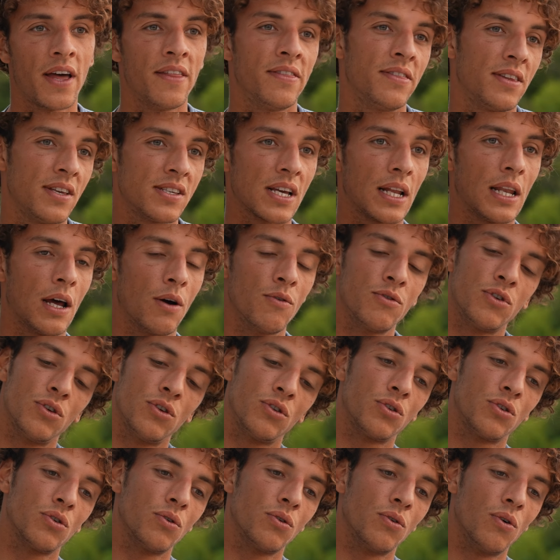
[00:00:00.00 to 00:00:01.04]
and this allows
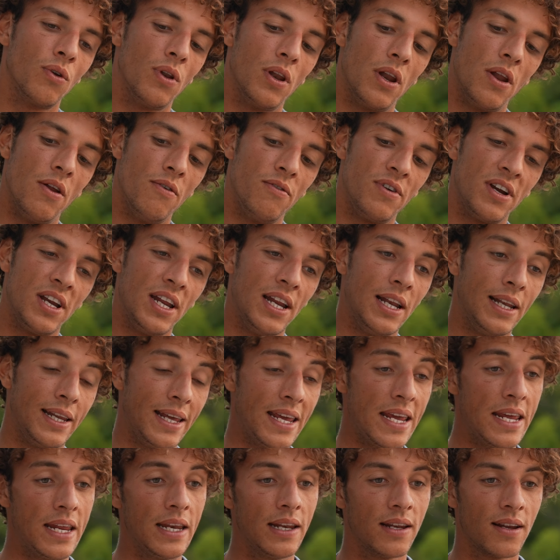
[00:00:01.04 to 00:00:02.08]
you to really
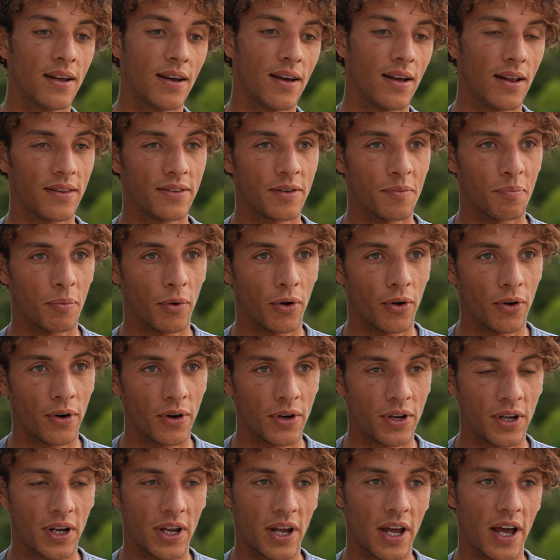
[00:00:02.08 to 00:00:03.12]
lean the board
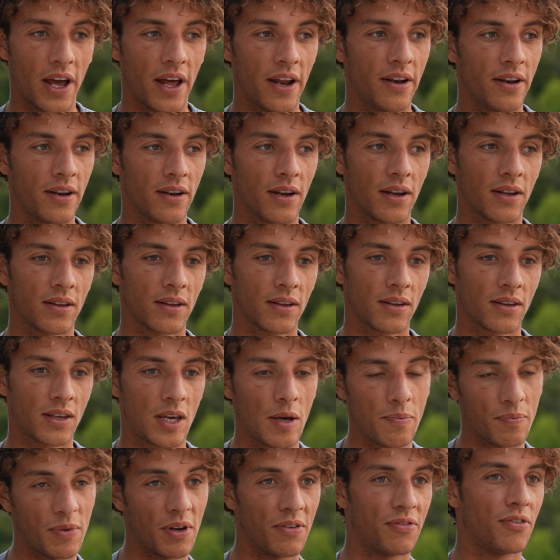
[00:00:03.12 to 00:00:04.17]
and
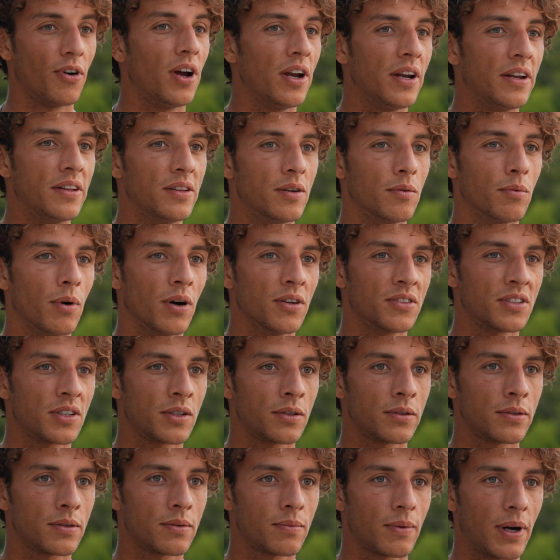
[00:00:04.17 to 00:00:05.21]
keep the foil in the water
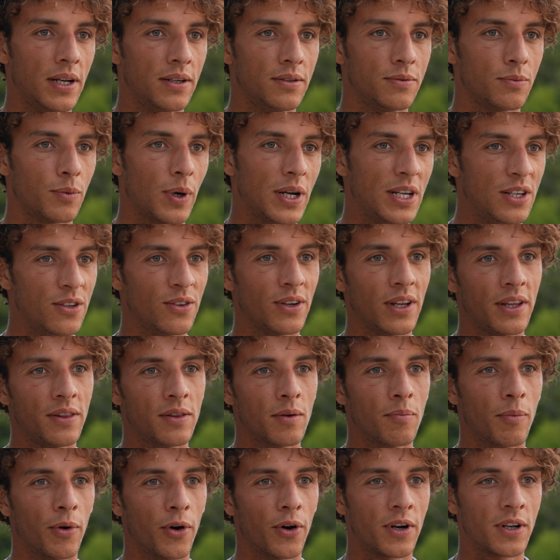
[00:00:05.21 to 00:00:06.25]
while, while you lean the
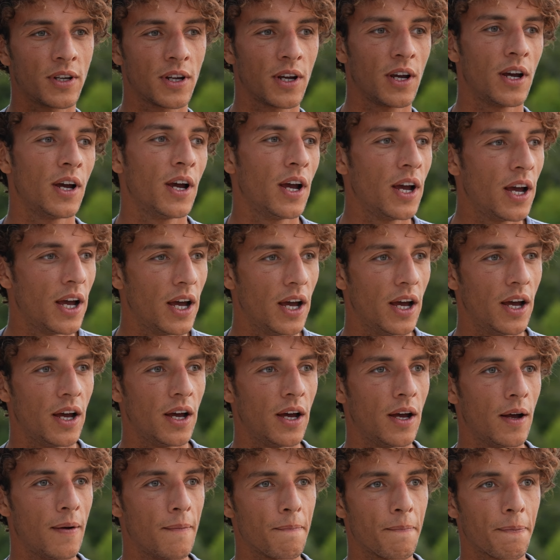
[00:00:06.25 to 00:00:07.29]
board.
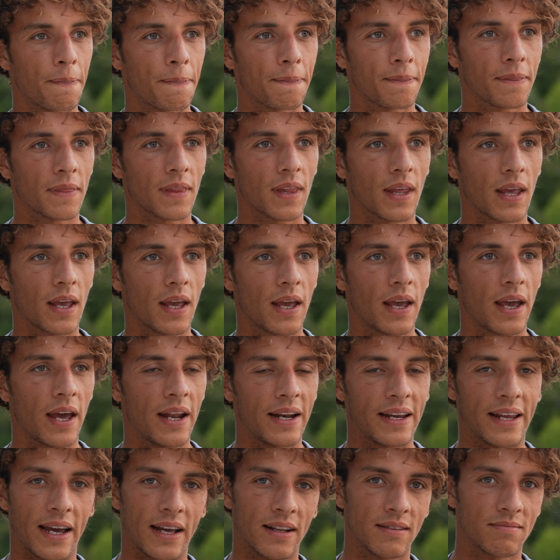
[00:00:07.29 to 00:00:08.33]
Um,
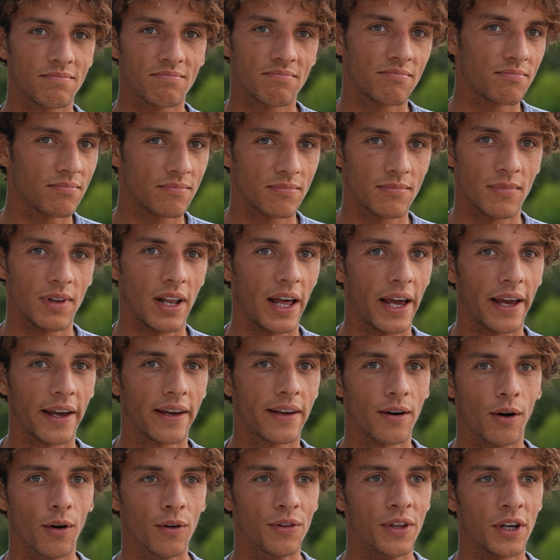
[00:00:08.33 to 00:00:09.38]
and get like
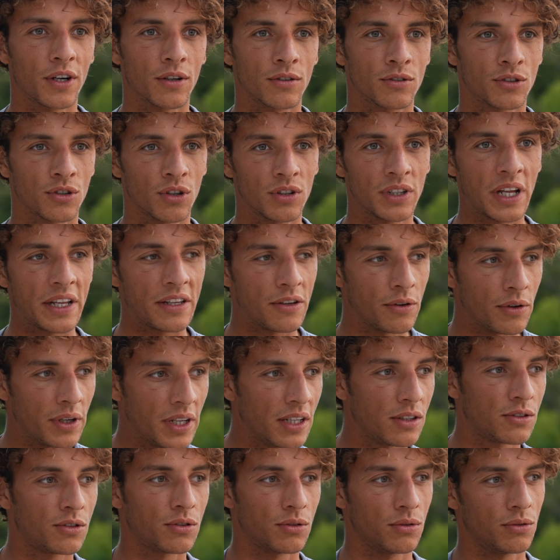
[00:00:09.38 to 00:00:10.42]
all the control that you
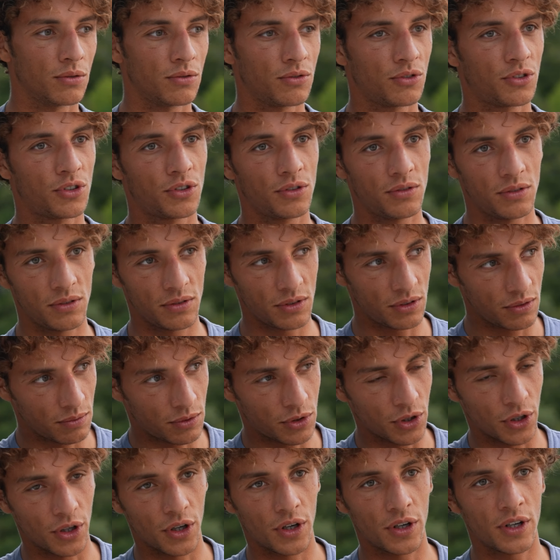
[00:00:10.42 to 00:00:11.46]
need to
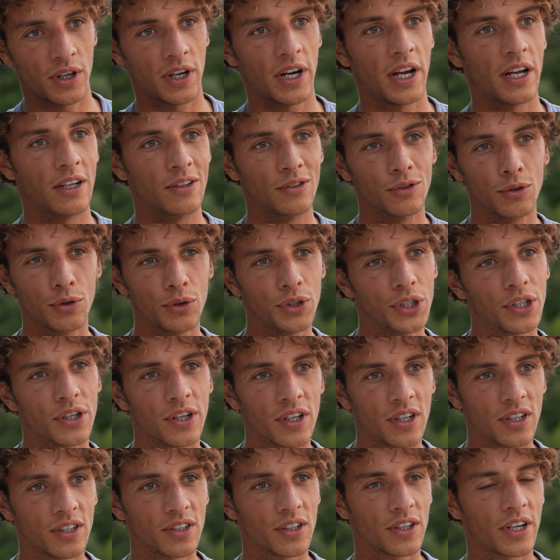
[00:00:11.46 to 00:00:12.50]
turn and do your
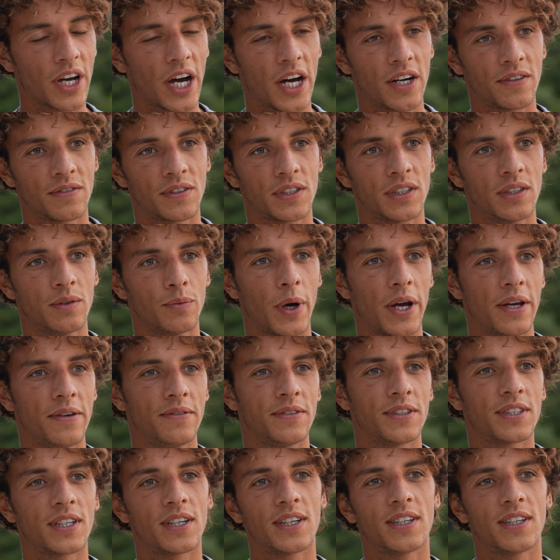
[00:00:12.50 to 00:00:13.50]
curves in waves.